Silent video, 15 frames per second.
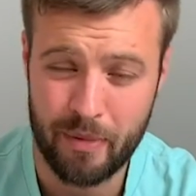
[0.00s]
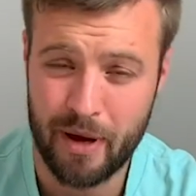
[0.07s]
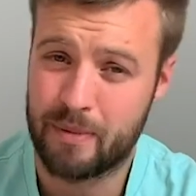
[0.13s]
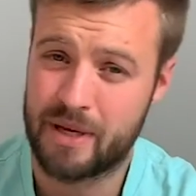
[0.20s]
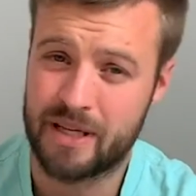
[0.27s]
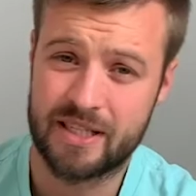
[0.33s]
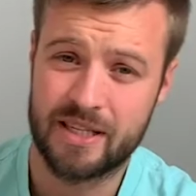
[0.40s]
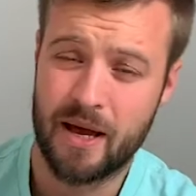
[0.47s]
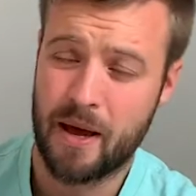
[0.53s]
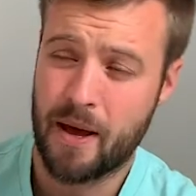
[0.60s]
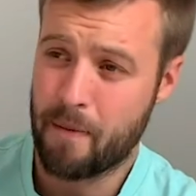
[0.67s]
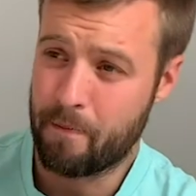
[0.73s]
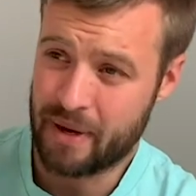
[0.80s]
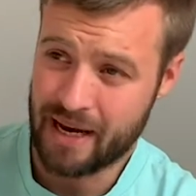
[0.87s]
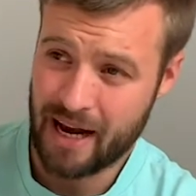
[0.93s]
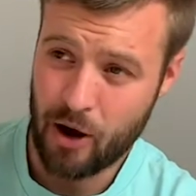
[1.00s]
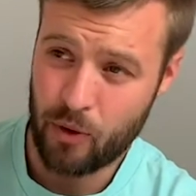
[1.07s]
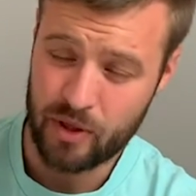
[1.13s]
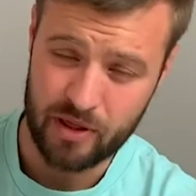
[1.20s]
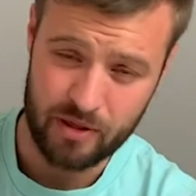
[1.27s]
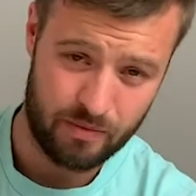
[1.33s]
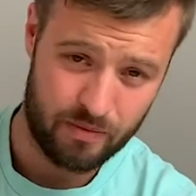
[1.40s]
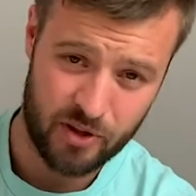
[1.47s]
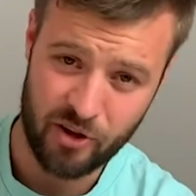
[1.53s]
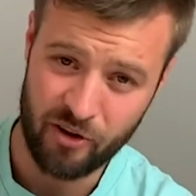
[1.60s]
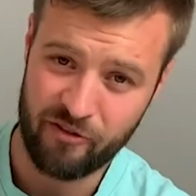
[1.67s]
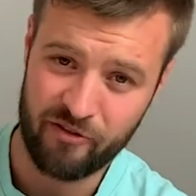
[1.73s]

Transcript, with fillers: Maybe it's being out with your